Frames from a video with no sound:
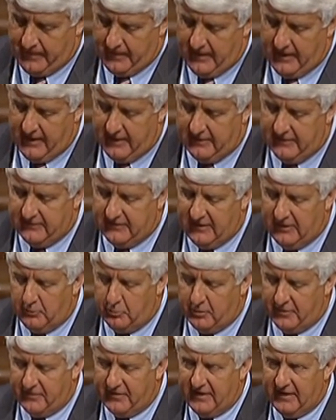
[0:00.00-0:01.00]
and indeed
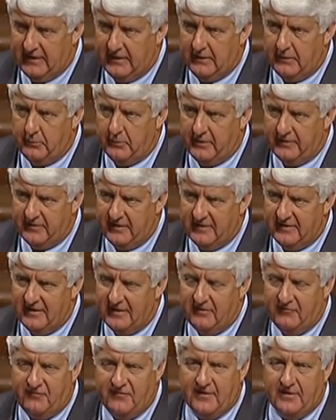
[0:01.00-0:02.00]
what they
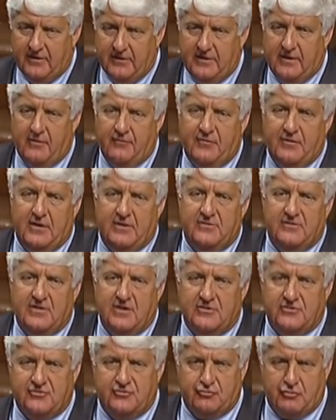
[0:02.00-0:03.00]
did in Philadelphia is
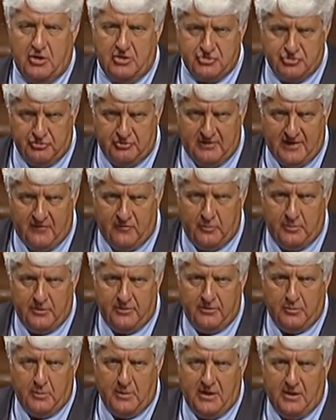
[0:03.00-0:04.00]
they structured
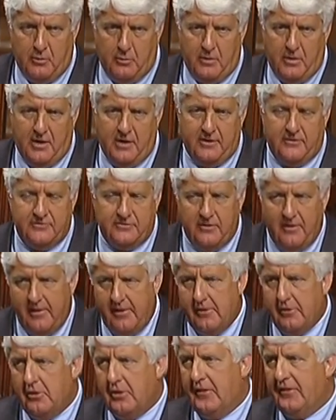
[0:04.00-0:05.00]
government the way it was,
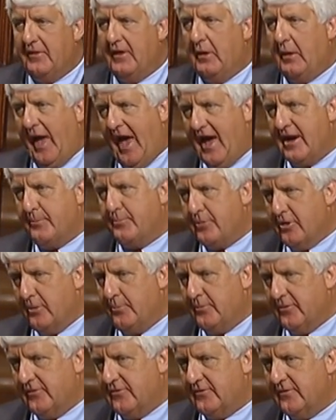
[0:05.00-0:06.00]
had a
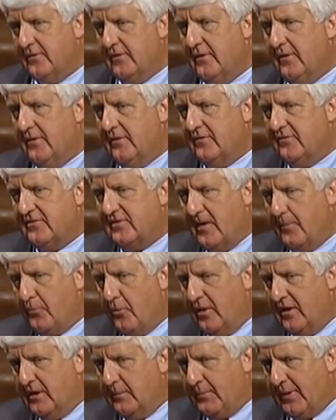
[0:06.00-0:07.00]
purpose,
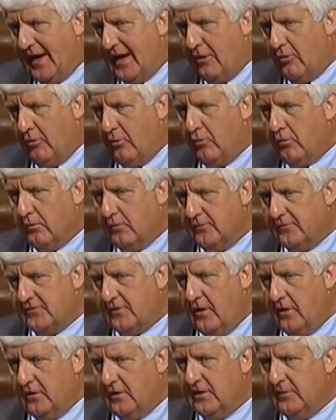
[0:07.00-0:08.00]
separating power
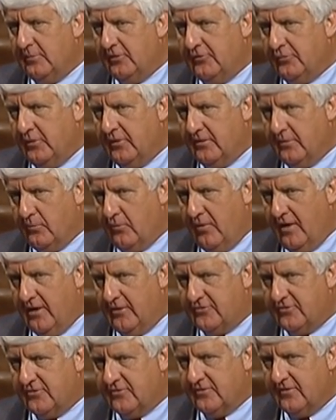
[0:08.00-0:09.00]
horizontally between the
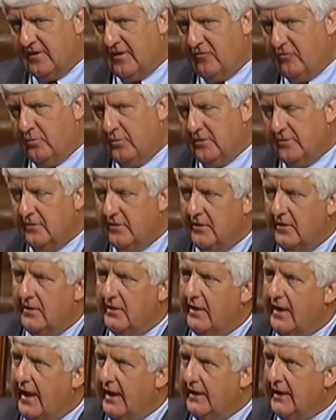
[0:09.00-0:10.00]
branches of government,
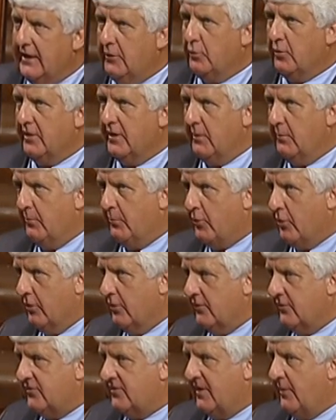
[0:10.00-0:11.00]
and equally
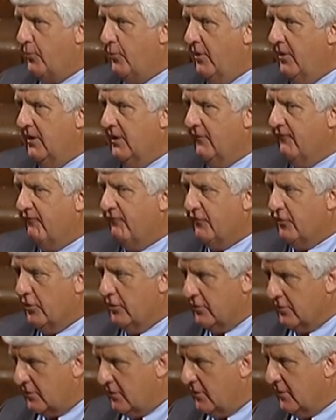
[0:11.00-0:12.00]
important, separating
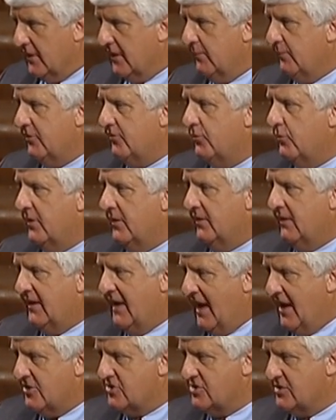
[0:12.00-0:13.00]
vertically between the
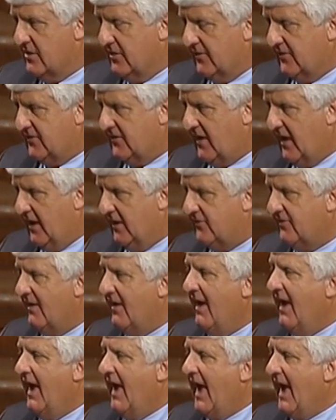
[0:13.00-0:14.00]
national and the states,
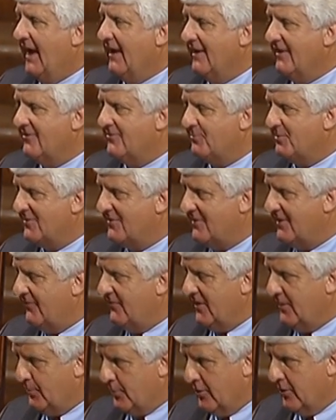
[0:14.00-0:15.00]
had a
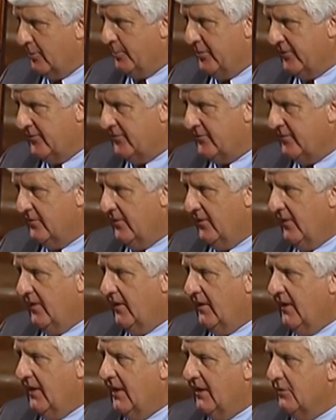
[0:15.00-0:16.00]
specific purpose.
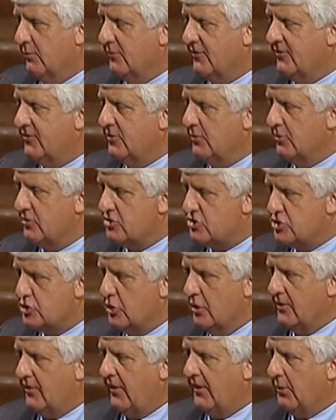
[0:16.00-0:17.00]
And it was to
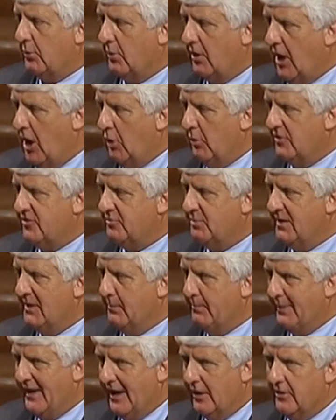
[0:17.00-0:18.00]
ensure that there would always be a
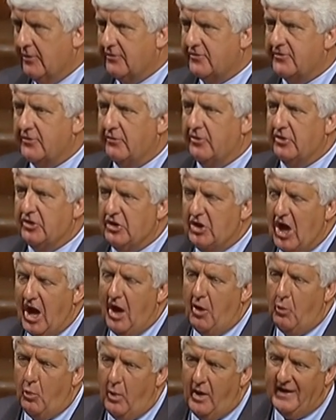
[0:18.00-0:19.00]
balance so that
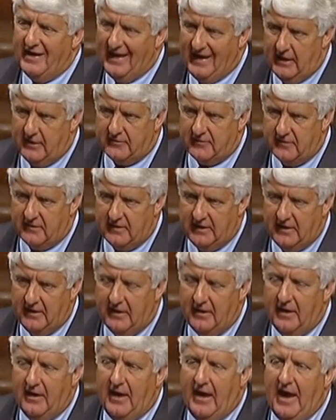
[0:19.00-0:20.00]
not one entity
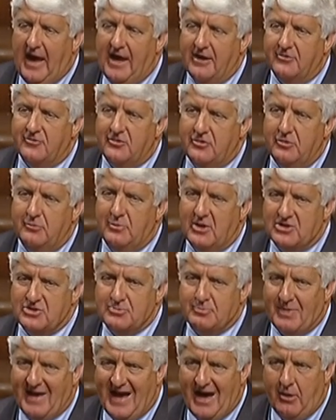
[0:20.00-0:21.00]
had too
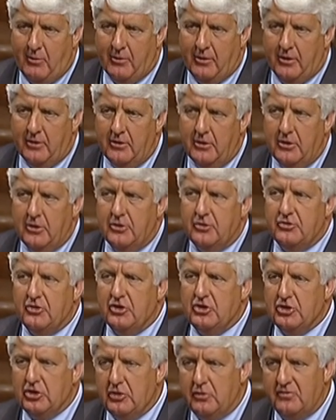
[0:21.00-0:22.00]
much power to
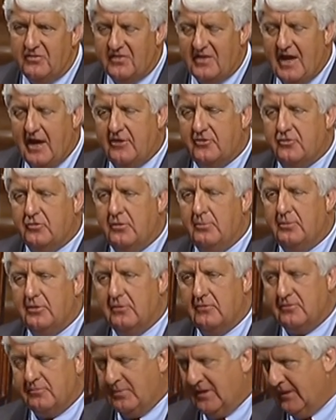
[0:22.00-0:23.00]
use that to
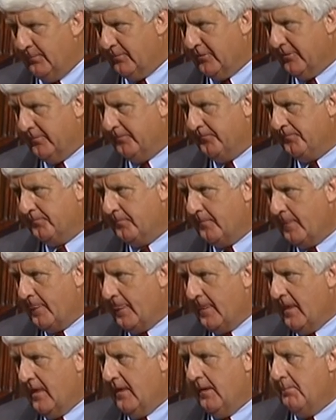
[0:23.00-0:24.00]
abuse people.
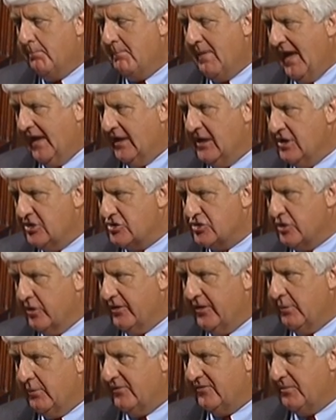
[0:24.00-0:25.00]
Making sure
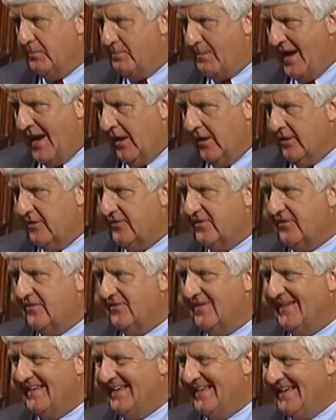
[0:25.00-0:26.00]
there is a balance is
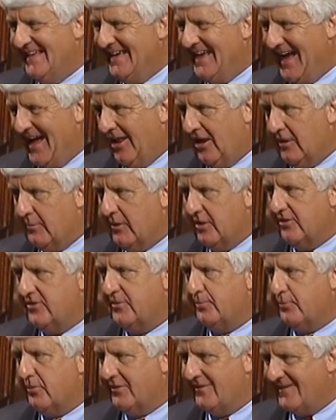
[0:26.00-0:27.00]
the key element
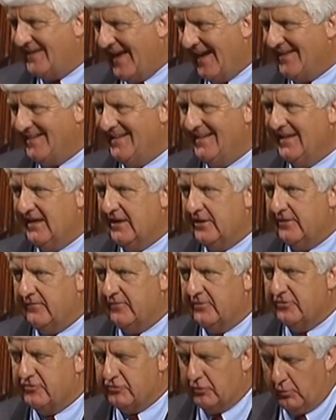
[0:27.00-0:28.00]
to protecting
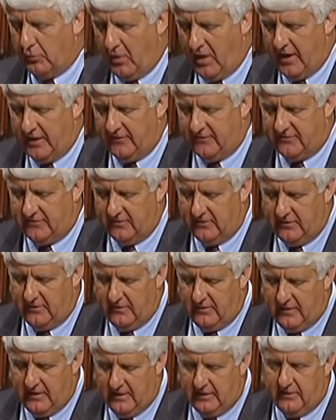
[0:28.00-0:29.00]
individual rights
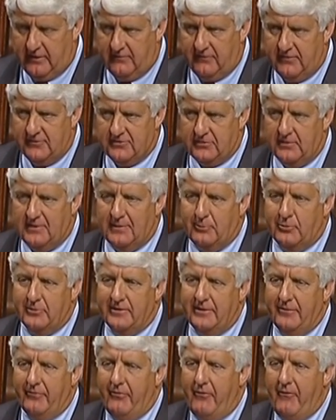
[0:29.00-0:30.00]
and individual liberty.